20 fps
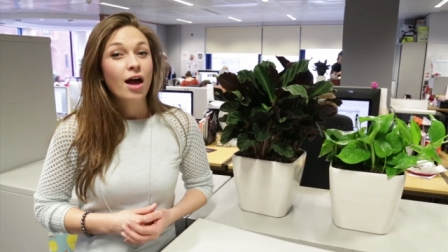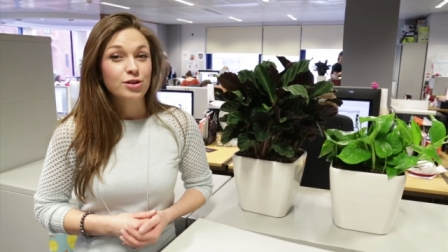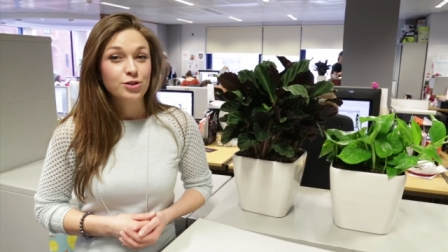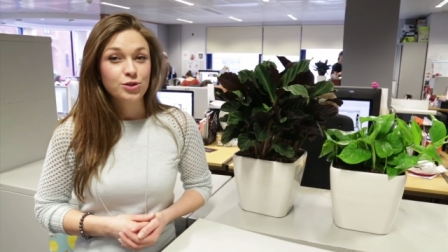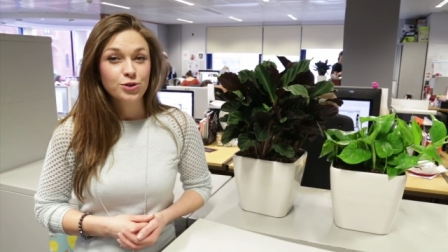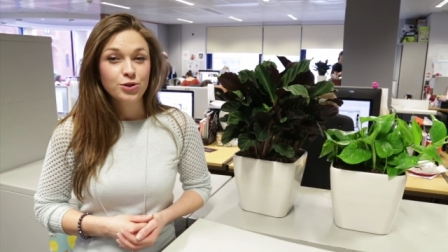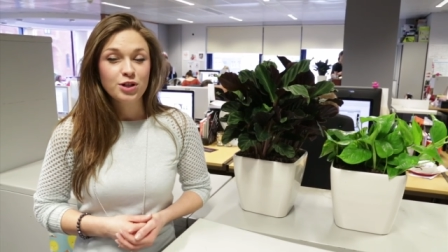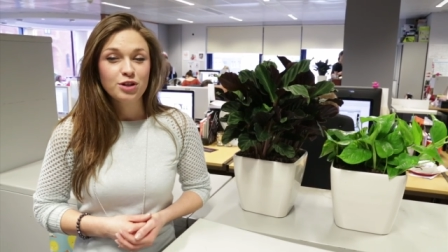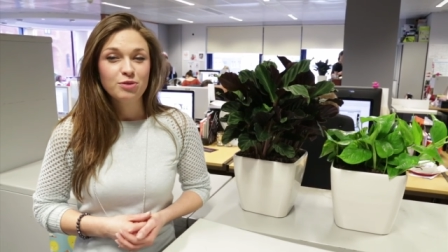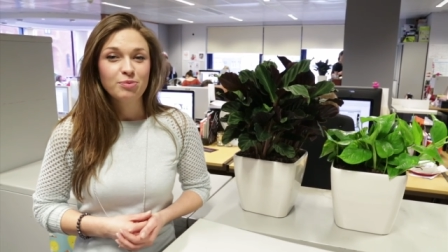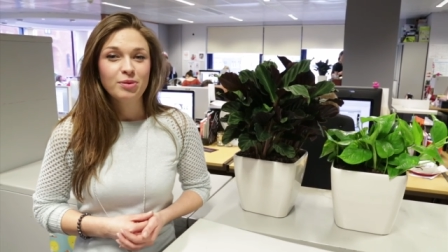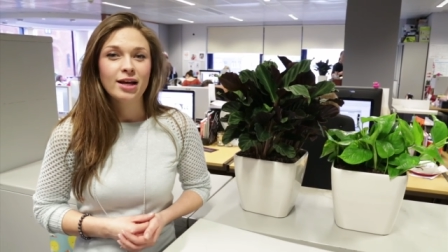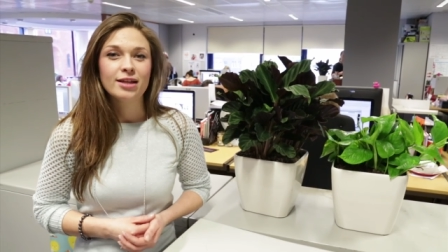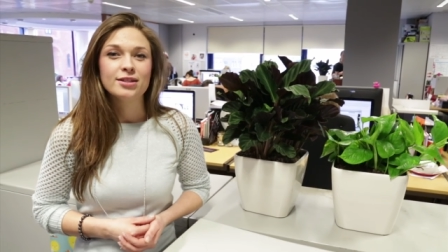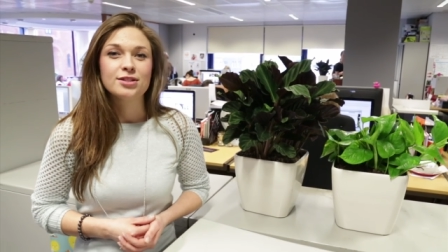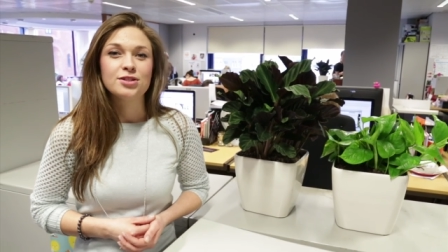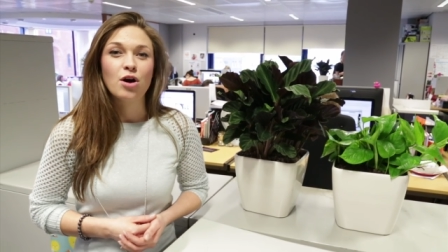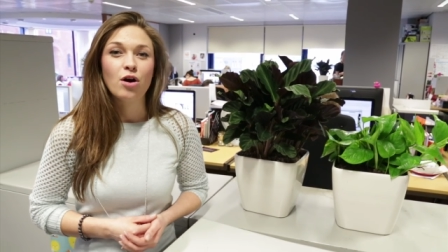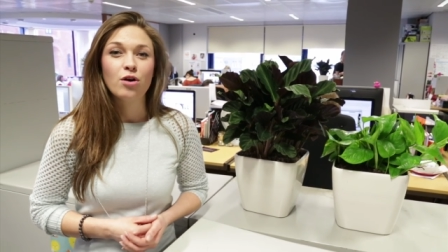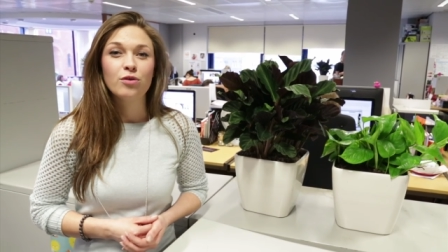the Joy of
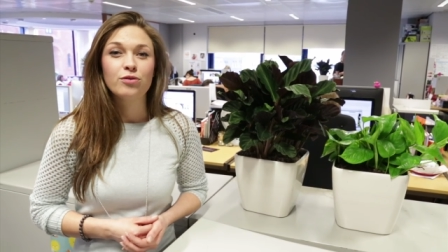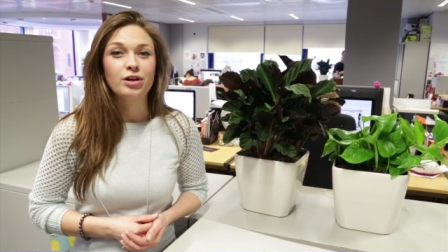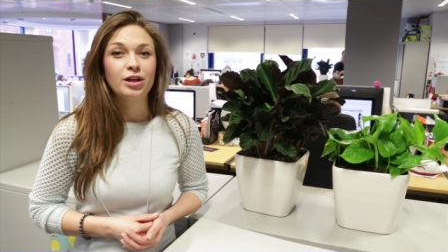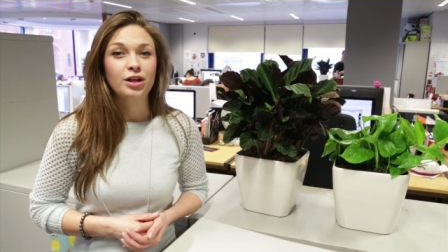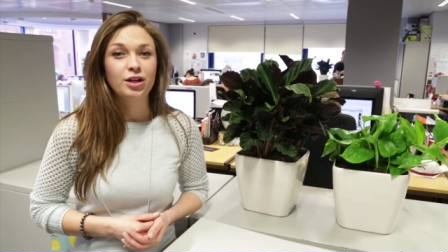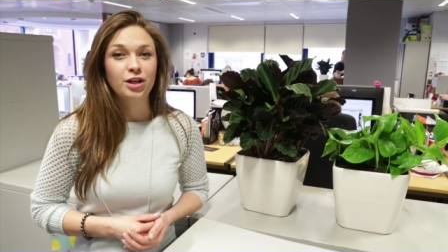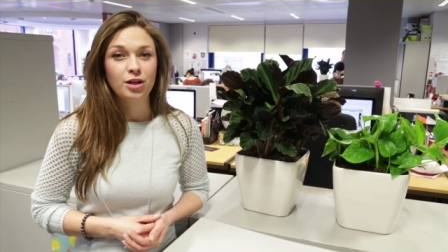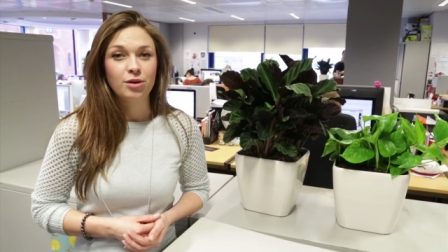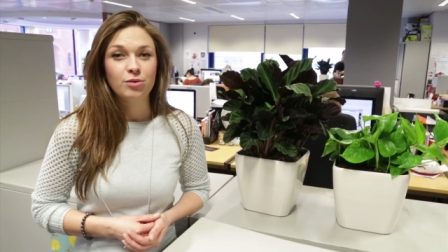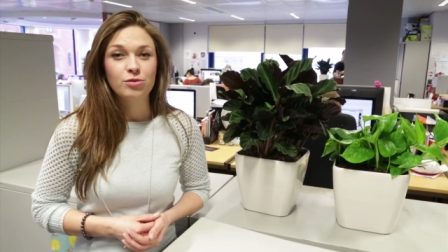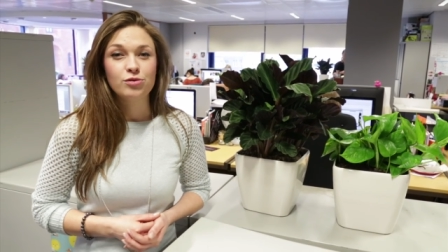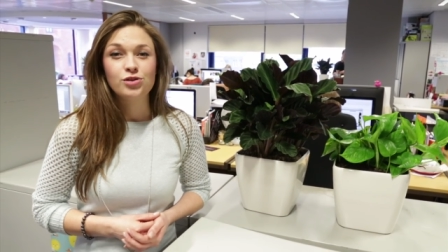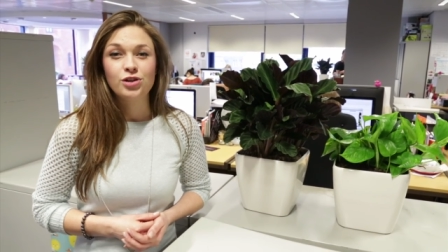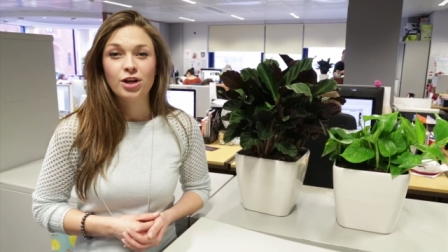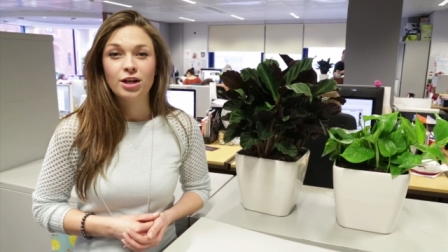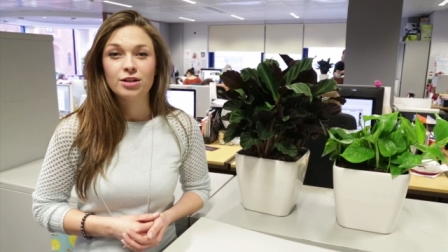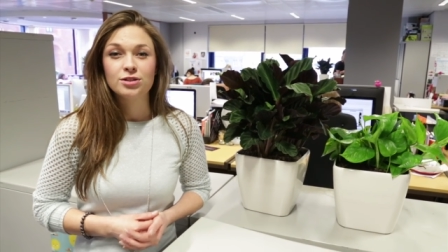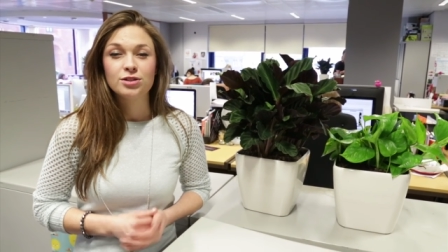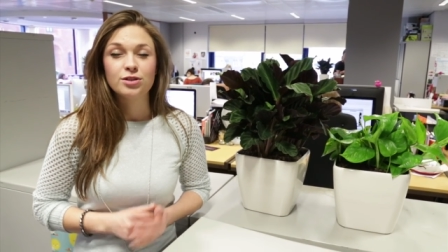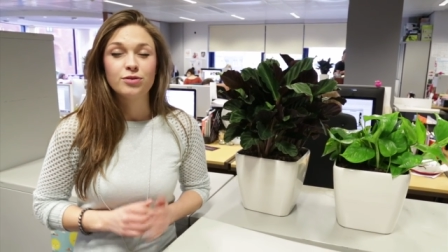Plants are offering you the
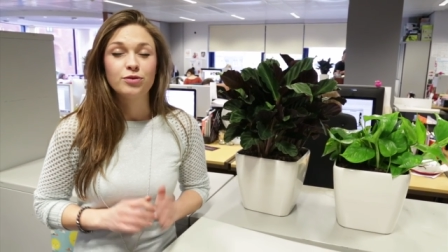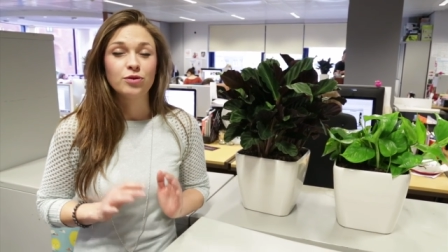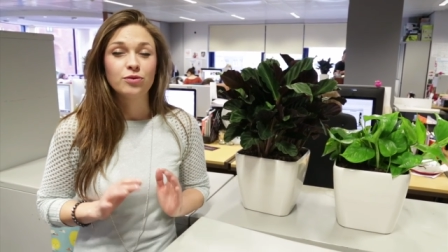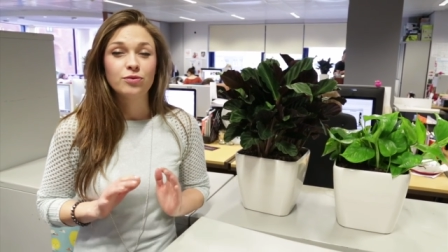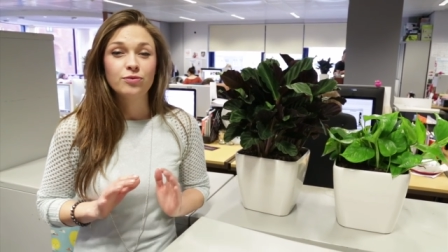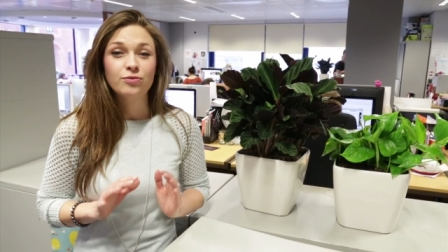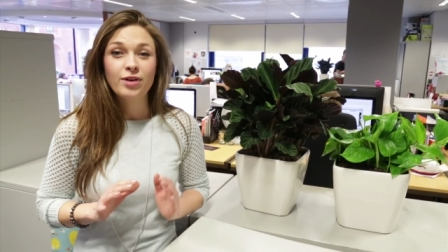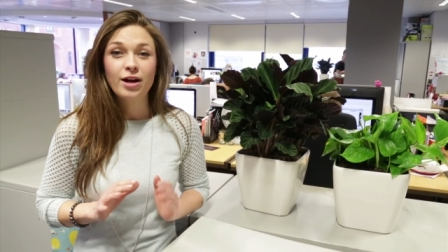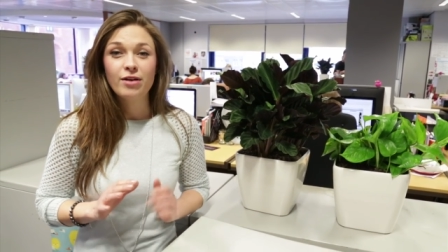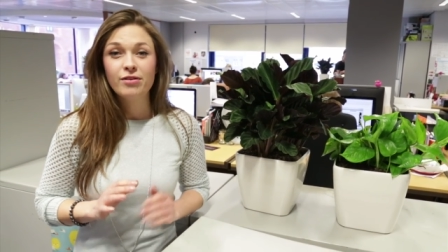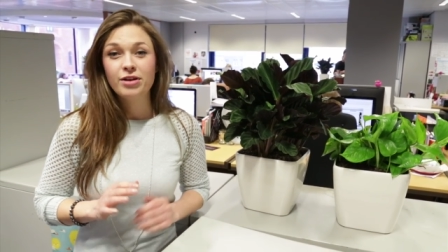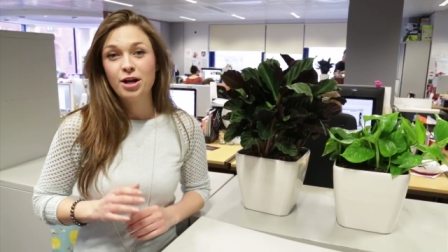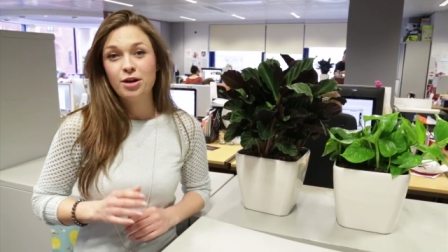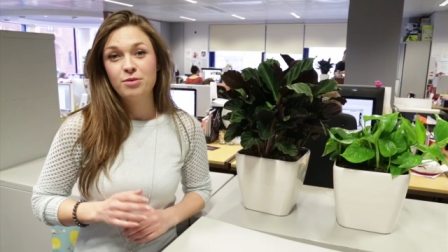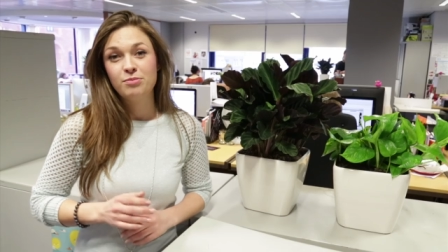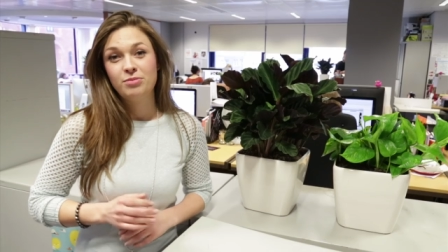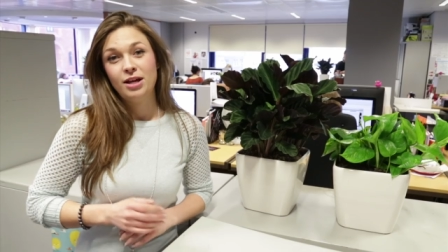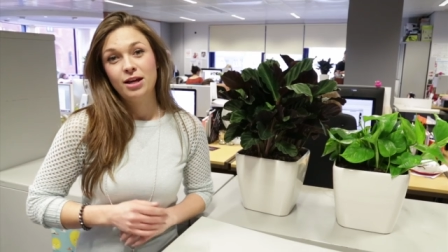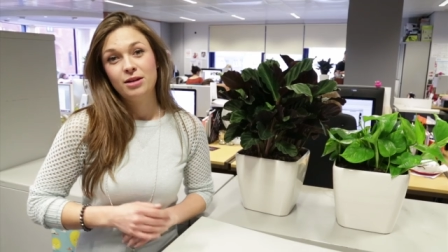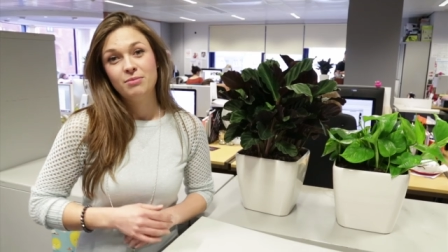chance of your very
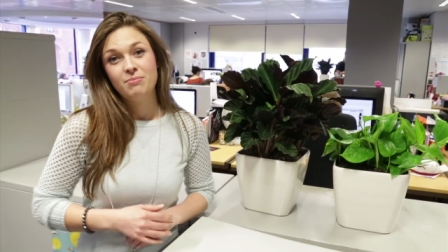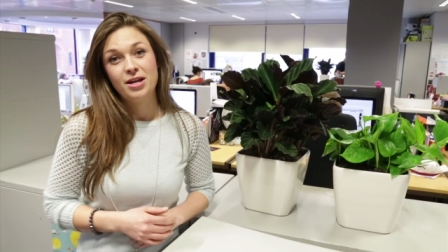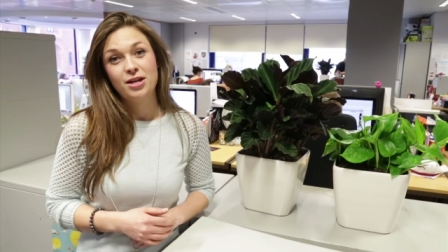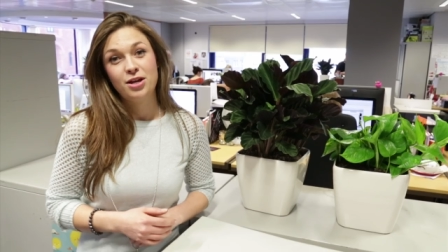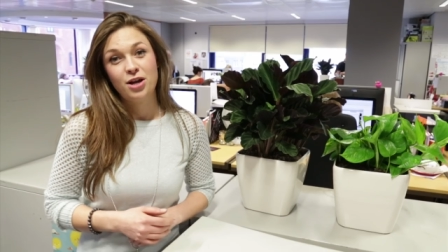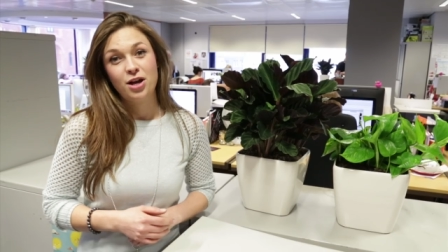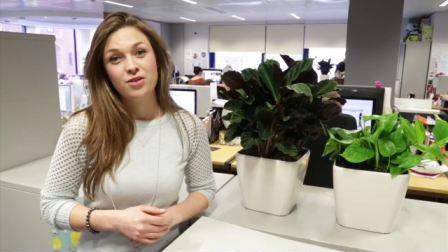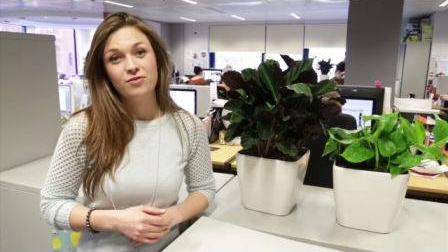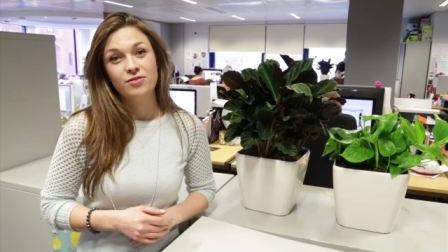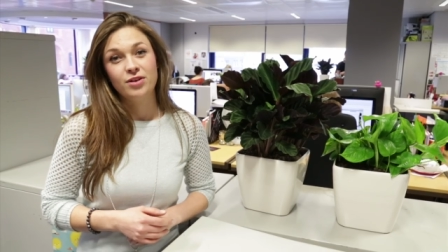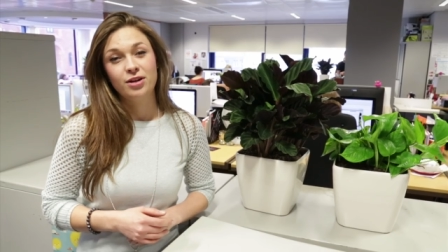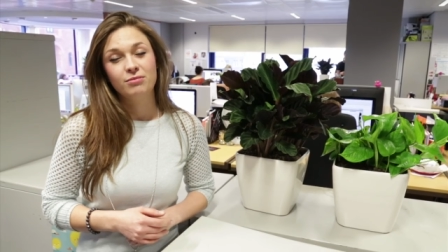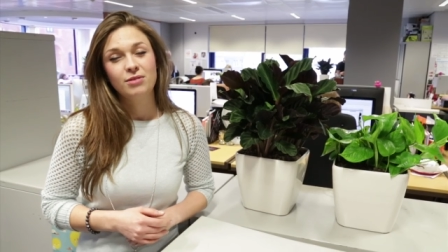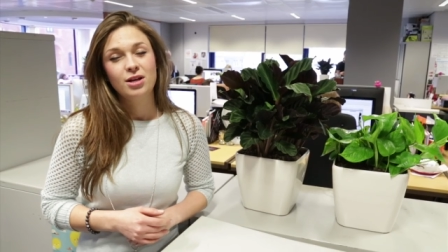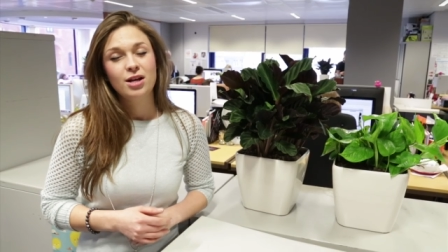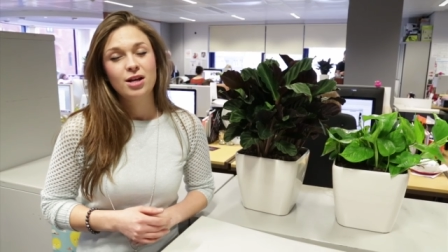own plant makeover,